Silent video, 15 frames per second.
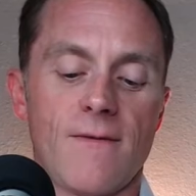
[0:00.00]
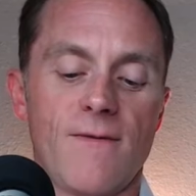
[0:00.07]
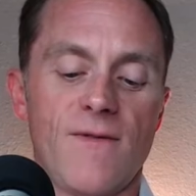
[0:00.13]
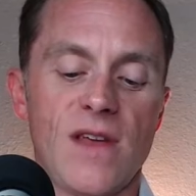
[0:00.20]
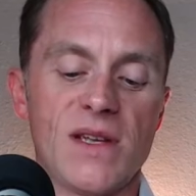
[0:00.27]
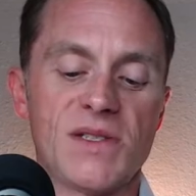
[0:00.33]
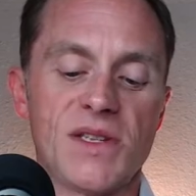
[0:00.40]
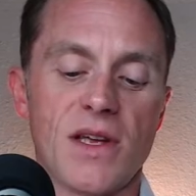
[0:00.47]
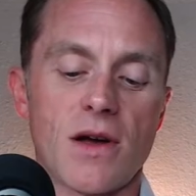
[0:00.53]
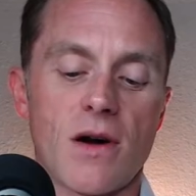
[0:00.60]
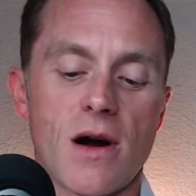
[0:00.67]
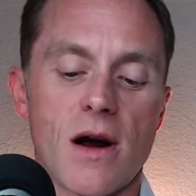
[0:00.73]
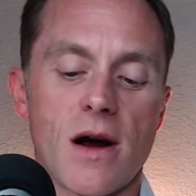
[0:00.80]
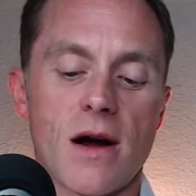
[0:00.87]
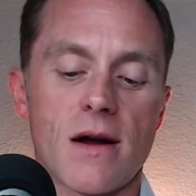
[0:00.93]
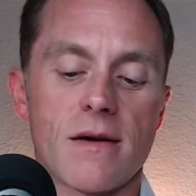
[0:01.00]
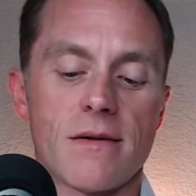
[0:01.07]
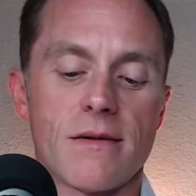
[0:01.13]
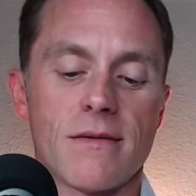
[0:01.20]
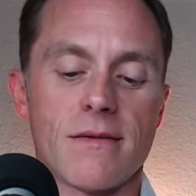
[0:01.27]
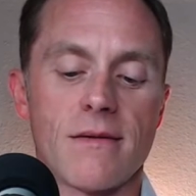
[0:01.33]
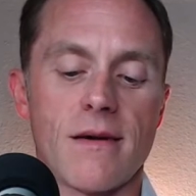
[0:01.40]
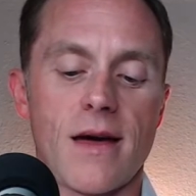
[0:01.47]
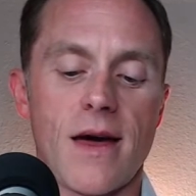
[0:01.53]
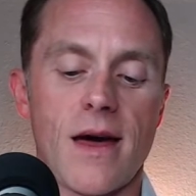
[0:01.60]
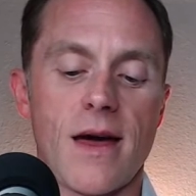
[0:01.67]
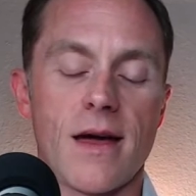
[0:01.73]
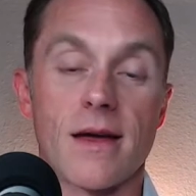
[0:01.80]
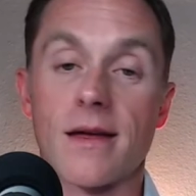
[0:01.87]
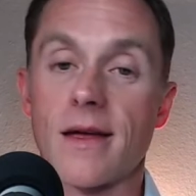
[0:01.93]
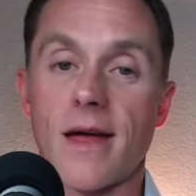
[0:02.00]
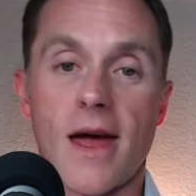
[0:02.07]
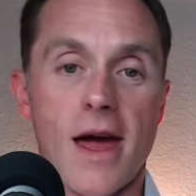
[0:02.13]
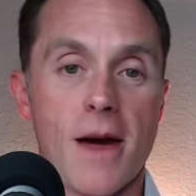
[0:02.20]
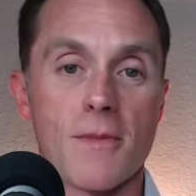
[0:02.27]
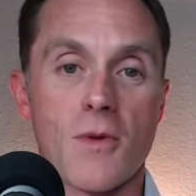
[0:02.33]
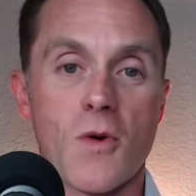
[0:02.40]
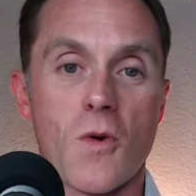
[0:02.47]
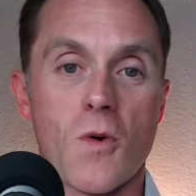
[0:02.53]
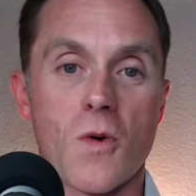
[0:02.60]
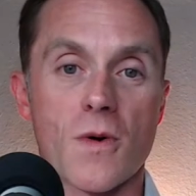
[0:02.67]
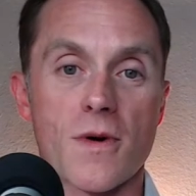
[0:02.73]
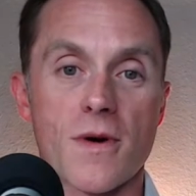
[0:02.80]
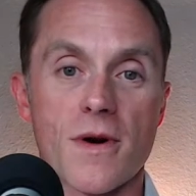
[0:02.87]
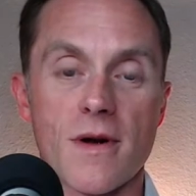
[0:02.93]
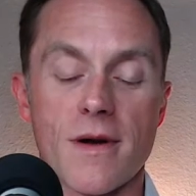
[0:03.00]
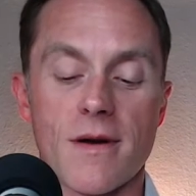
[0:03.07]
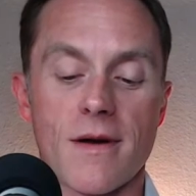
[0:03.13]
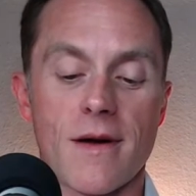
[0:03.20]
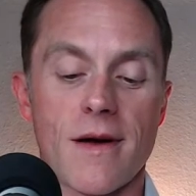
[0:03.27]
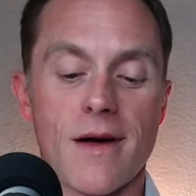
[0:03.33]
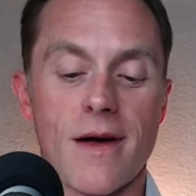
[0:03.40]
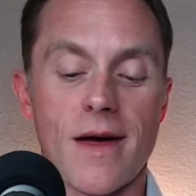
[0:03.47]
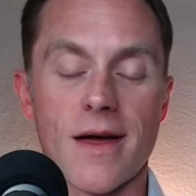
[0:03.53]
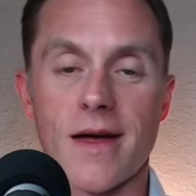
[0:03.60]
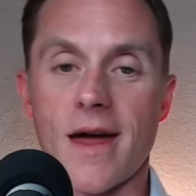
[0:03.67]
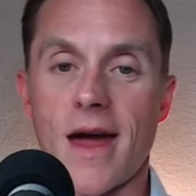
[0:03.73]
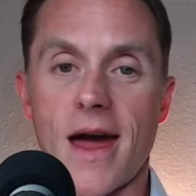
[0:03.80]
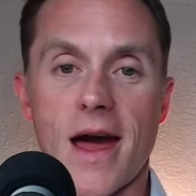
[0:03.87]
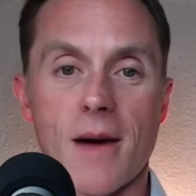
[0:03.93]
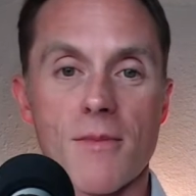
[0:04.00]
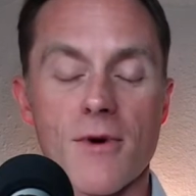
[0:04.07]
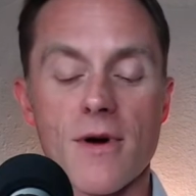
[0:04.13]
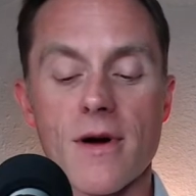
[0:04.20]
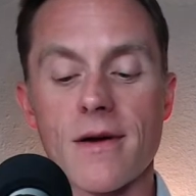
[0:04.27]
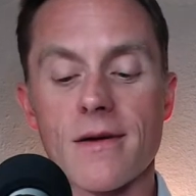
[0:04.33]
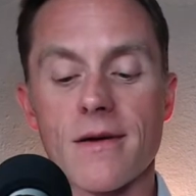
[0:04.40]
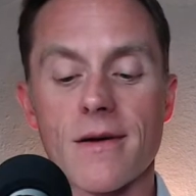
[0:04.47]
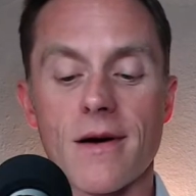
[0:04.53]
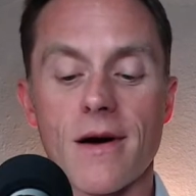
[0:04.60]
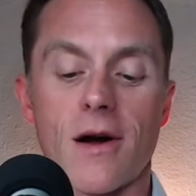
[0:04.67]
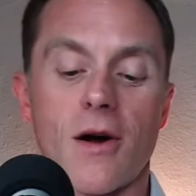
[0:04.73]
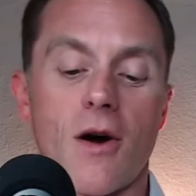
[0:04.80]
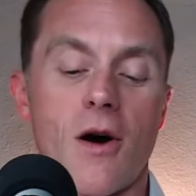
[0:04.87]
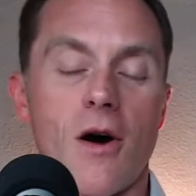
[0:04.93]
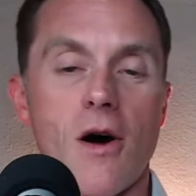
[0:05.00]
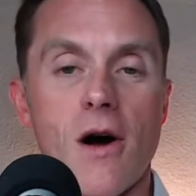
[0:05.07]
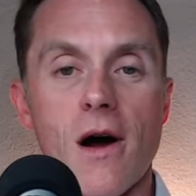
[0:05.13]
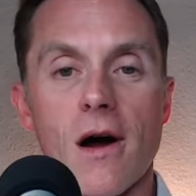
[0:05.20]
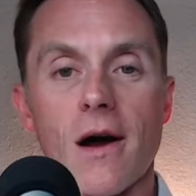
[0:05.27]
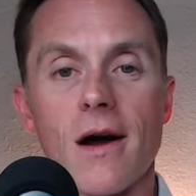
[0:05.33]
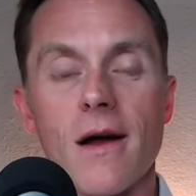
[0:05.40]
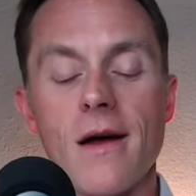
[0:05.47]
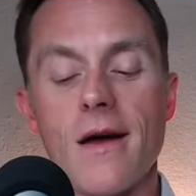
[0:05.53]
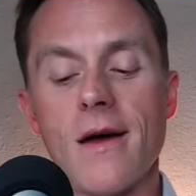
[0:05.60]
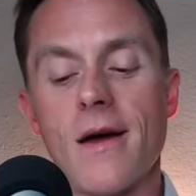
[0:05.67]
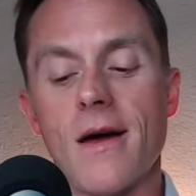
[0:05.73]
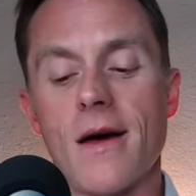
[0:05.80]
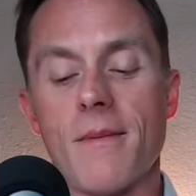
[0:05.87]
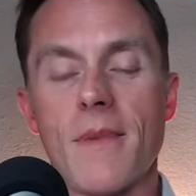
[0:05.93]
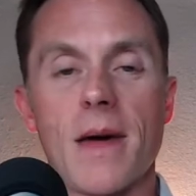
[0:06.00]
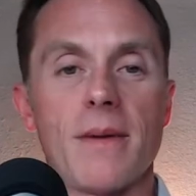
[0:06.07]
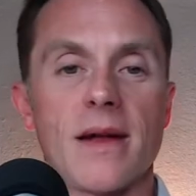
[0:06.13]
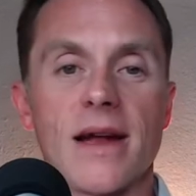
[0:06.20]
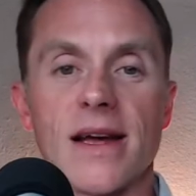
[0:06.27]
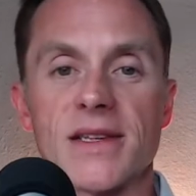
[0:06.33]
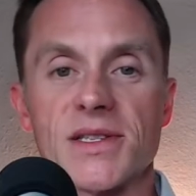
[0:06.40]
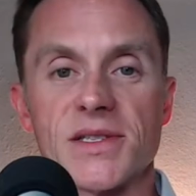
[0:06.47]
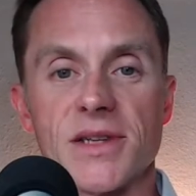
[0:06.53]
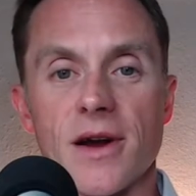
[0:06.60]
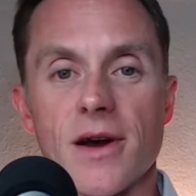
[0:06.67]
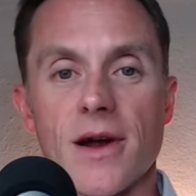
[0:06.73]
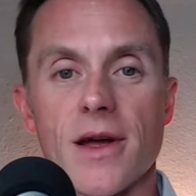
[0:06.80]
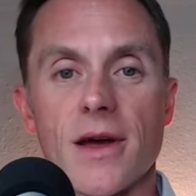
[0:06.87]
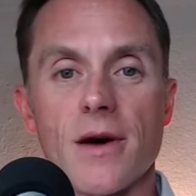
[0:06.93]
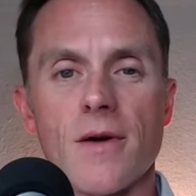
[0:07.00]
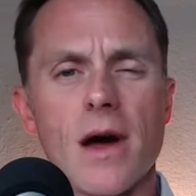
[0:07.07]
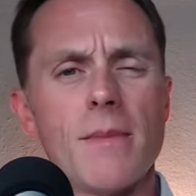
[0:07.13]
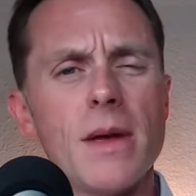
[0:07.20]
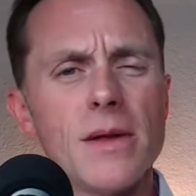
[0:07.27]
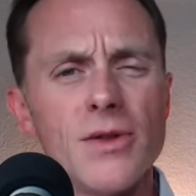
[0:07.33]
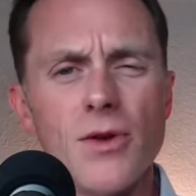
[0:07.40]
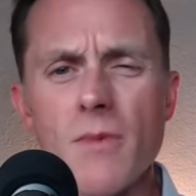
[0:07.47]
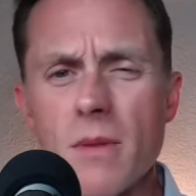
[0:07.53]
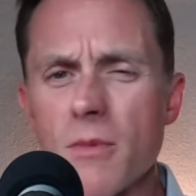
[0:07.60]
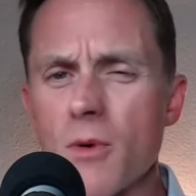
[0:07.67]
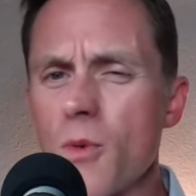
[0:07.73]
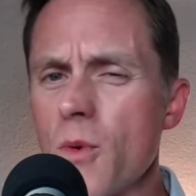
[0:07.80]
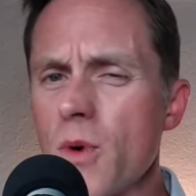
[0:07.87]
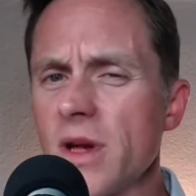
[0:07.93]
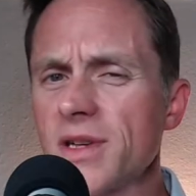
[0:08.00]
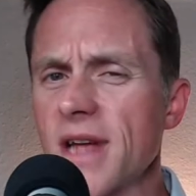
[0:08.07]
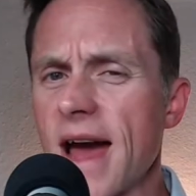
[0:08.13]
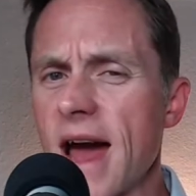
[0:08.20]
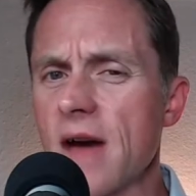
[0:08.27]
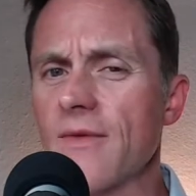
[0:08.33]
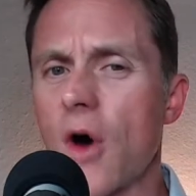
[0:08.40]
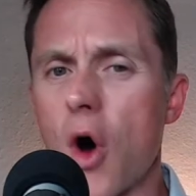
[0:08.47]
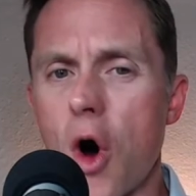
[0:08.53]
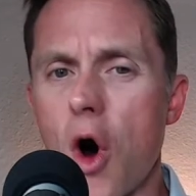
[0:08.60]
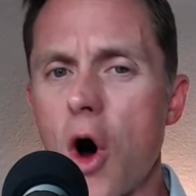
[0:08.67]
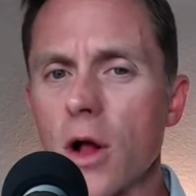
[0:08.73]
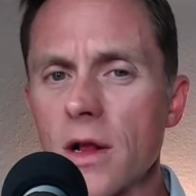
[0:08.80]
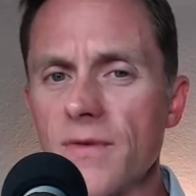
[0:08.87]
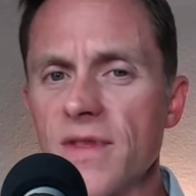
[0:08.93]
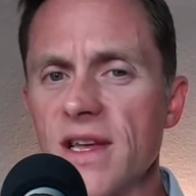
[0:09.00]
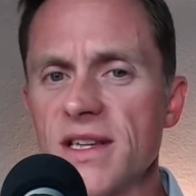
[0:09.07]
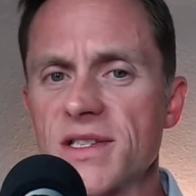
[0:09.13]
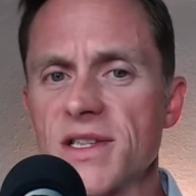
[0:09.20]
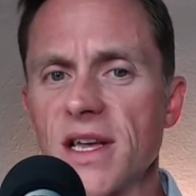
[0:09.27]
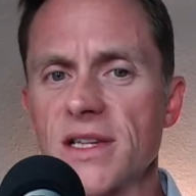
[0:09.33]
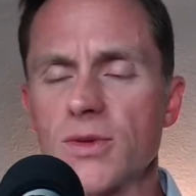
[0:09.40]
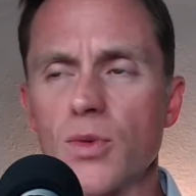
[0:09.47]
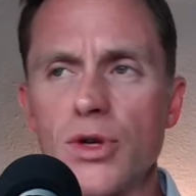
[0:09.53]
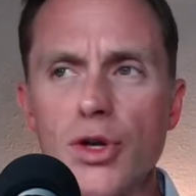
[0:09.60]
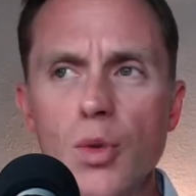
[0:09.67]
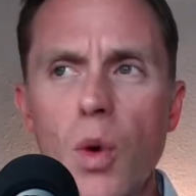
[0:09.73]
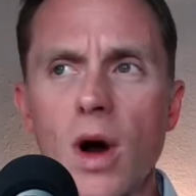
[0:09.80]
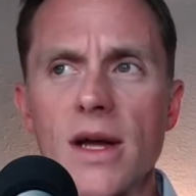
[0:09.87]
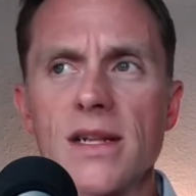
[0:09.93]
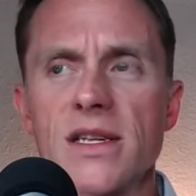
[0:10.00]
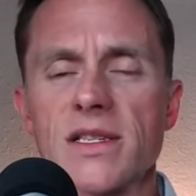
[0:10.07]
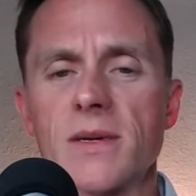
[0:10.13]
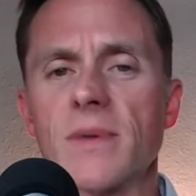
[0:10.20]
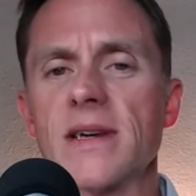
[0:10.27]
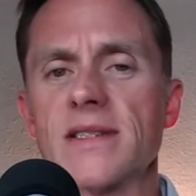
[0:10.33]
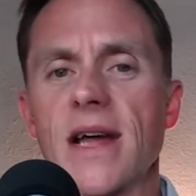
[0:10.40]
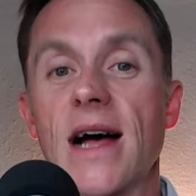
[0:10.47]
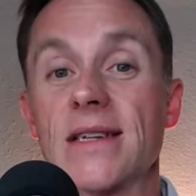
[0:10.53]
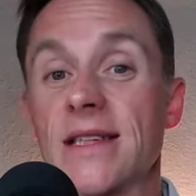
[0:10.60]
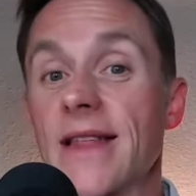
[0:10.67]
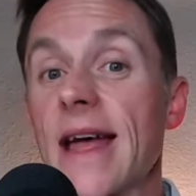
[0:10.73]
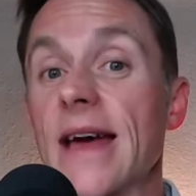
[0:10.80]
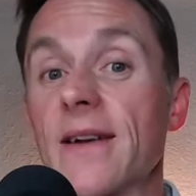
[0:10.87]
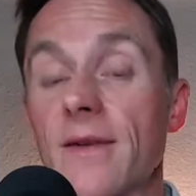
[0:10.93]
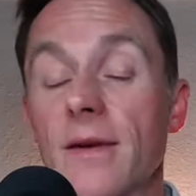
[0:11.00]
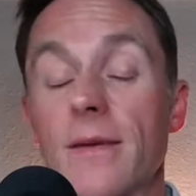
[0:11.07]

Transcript: VCR, a camcorder, a camera, a car, maybe a nice stereo. I mean, do you remember when we used to have all of these things? When you walk into somebody's house and they had